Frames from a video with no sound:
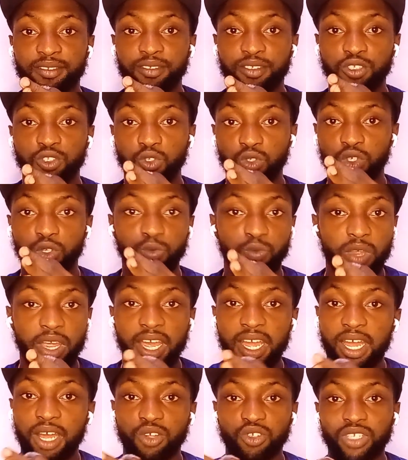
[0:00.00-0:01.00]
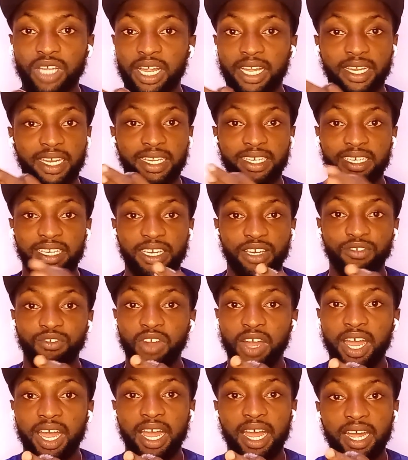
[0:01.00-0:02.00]
to the warehouse and then deliver.
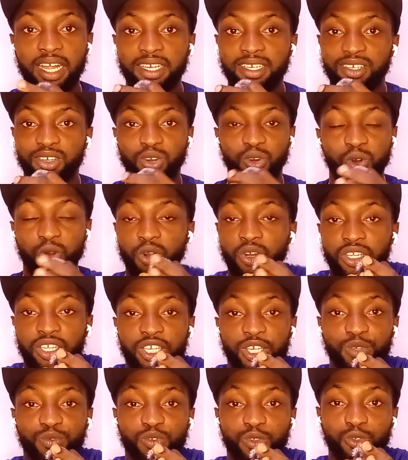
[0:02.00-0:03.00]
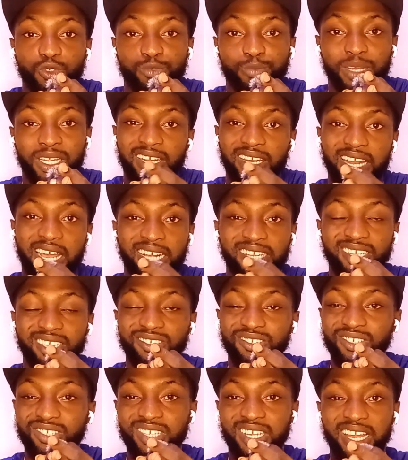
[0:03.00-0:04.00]
And or if you spend like, let's
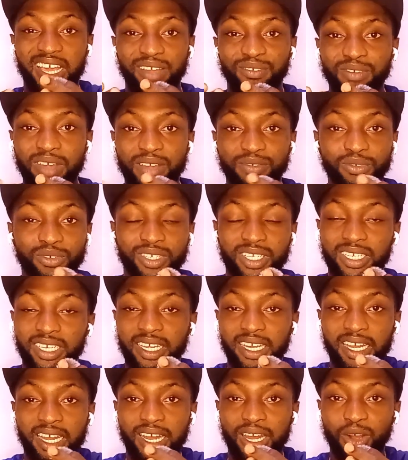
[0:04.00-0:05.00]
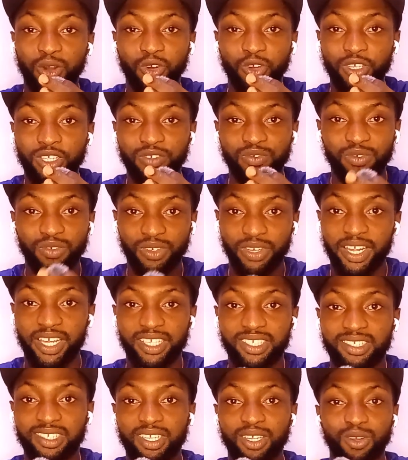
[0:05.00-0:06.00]
just say like 500 naira or even
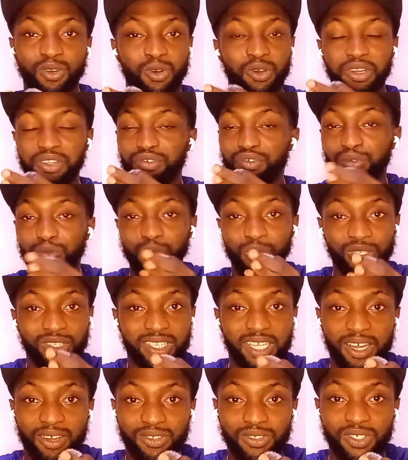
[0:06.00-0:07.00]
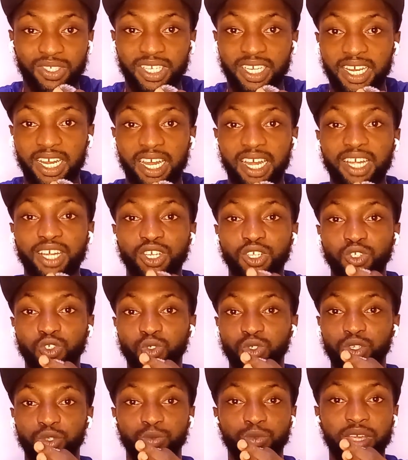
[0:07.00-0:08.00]
less, or even 1000 naira to
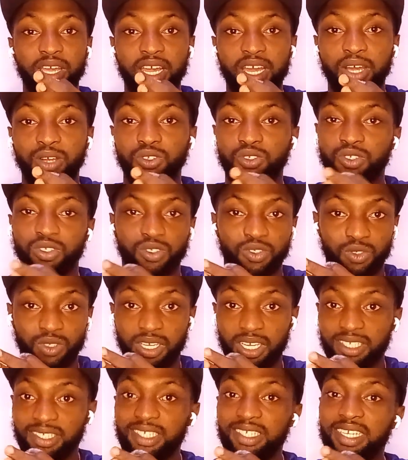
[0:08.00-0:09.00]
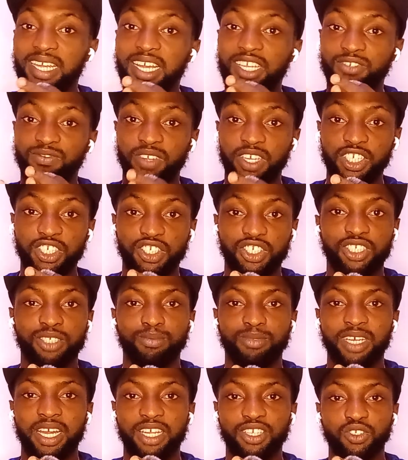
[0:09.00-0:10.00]
the warehouse, you can see that's very cheap,
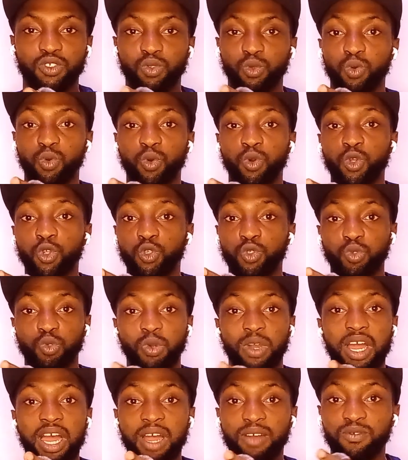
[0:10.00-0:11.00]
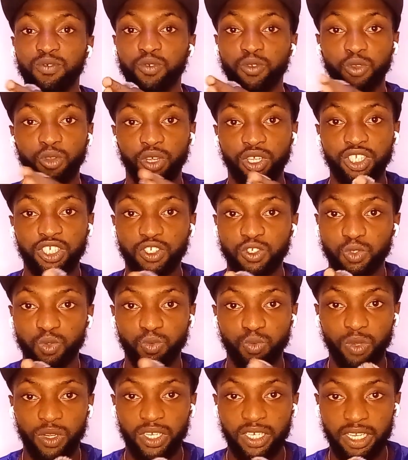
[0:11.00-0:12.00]
guys. So you have nothing to
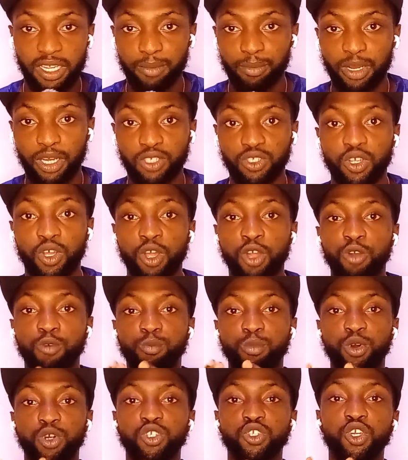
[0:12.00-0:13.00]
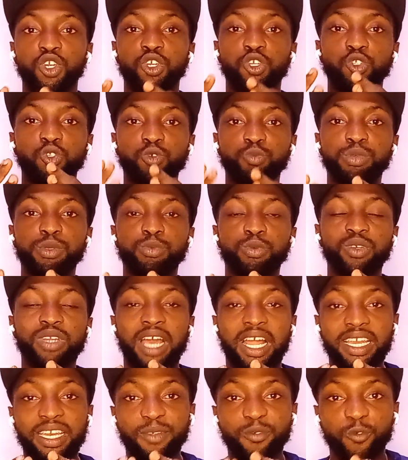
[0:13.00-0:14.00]
worry about. But you people that
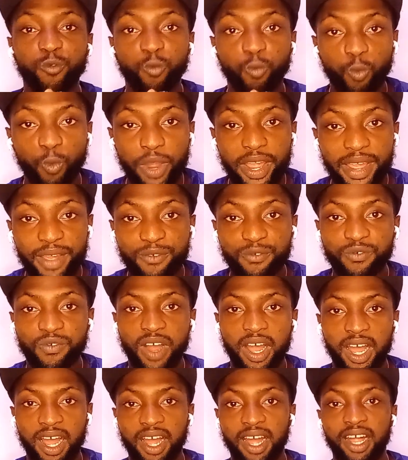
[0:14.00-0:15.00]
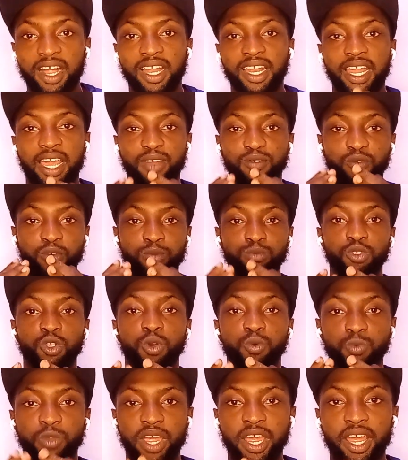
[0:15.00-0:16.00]
live way far like from your
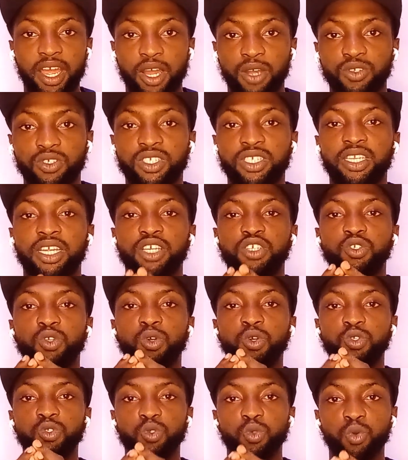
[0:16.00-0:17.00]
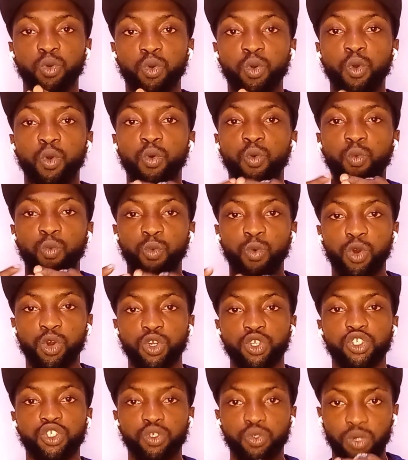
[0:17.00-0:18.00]
warehouse, there's also
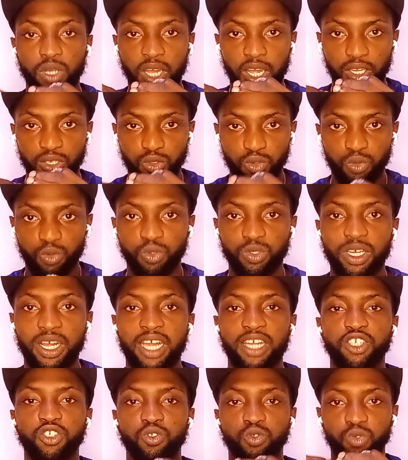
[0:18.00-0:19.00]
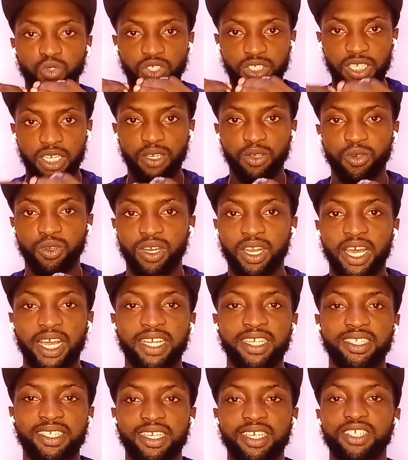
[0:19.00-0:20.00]
what you can do, guys, to sell online.
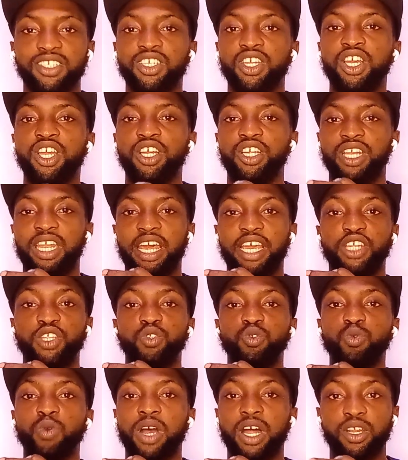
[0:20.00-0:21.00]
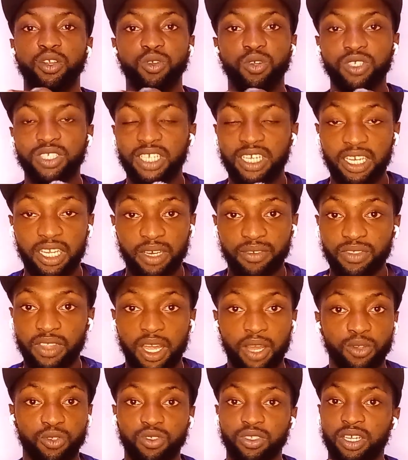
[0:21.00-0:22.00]
Yes, like you are not left
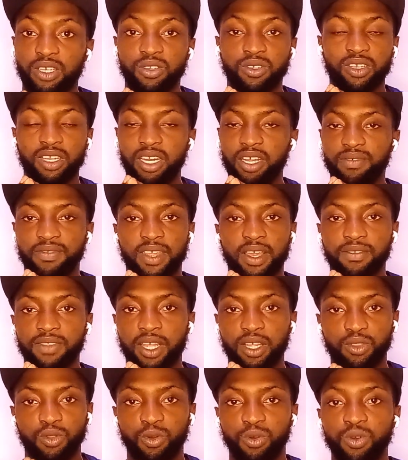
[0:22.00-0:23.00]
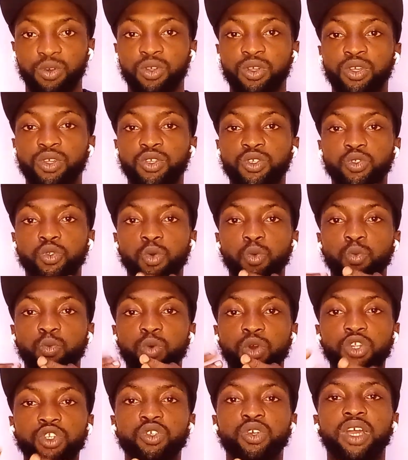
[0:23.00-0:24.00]
out, you are not left out at all. So
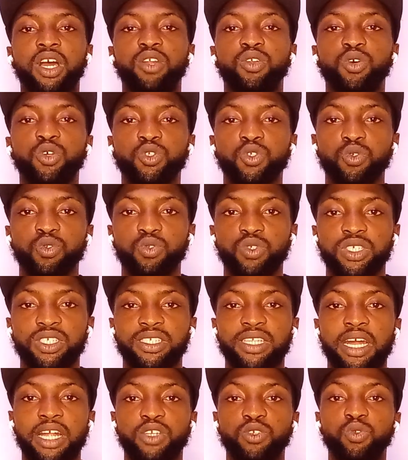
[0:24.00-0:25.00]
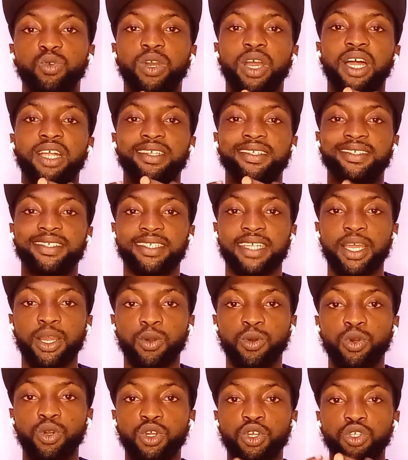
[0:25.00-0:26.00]
what you can also do is that you can sell
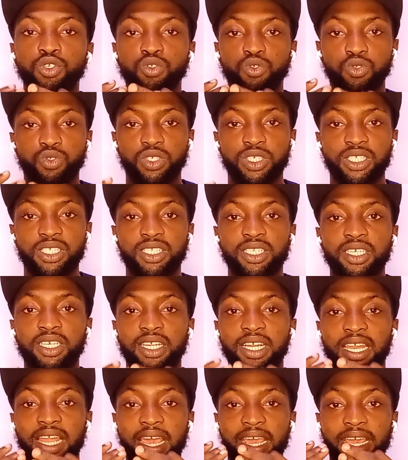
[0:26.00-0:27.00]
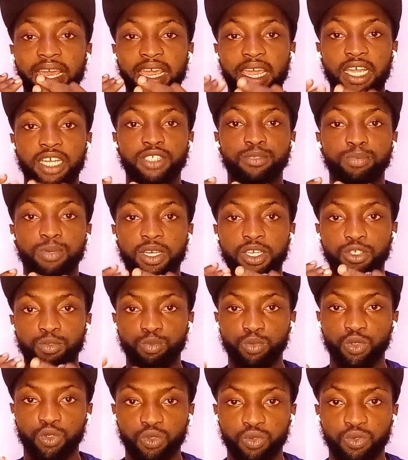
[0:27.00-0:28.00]
using like express
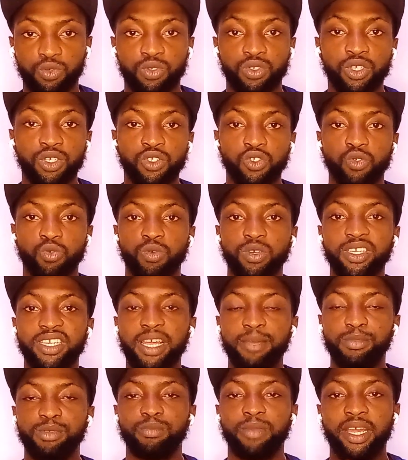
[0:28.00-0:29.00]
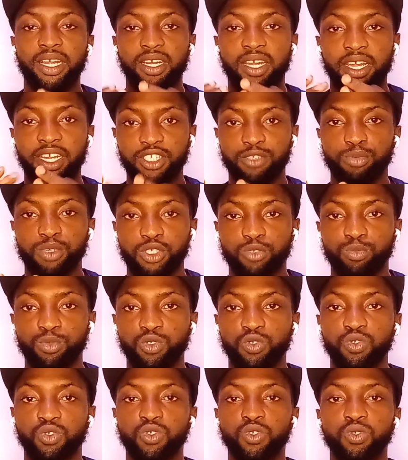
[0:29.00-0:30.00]
model. So what do I mean by express
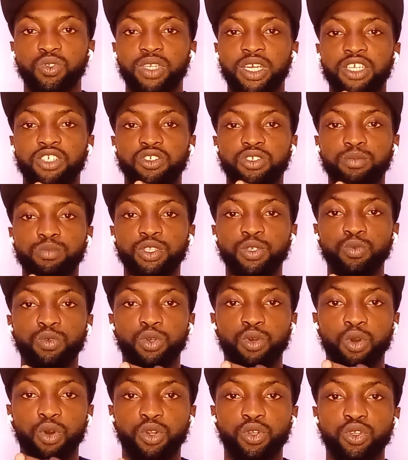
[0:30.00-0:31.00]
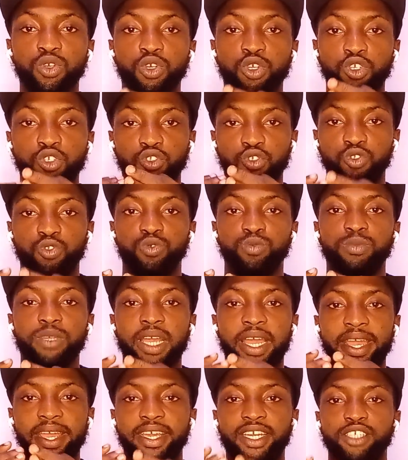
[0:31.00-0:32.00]
model? So there's something we call Jumia
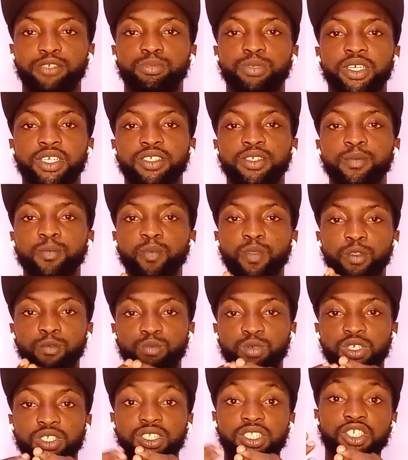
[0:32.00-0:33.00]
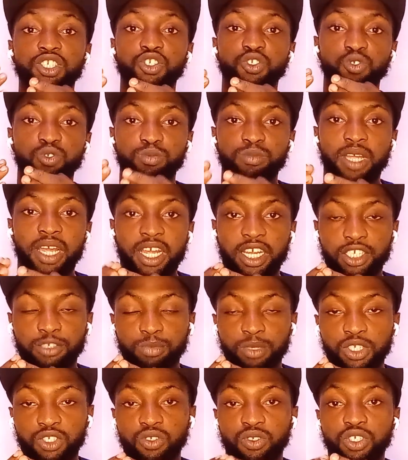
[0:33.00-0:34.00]
Express. But this Jumia
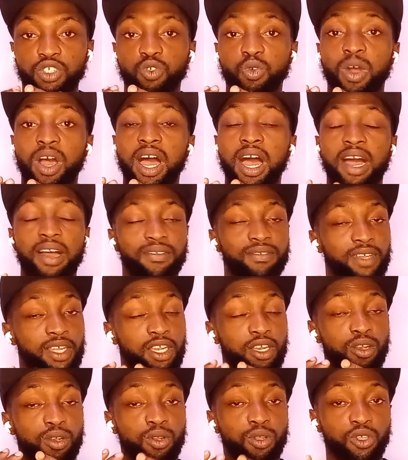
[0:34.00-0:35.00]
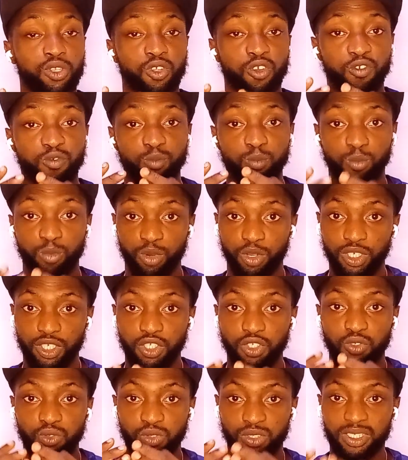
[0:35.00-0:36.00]
Express, you need to have a lot of money
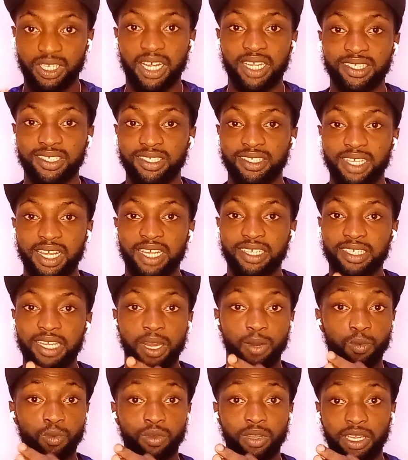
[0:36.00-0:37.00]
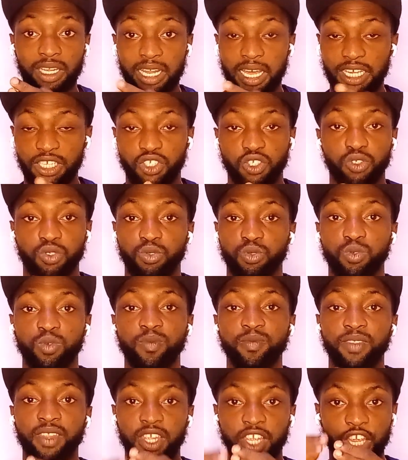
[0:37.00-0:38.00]
to start it, guys. I won't lie to you.
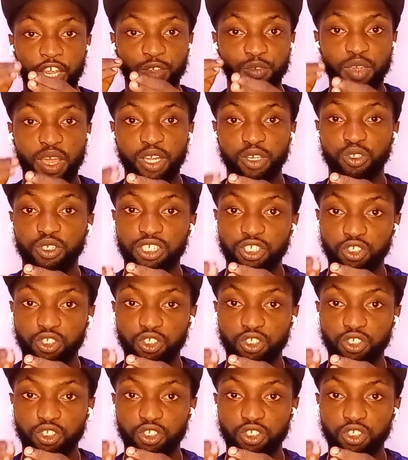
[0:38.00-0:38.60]
If you are doing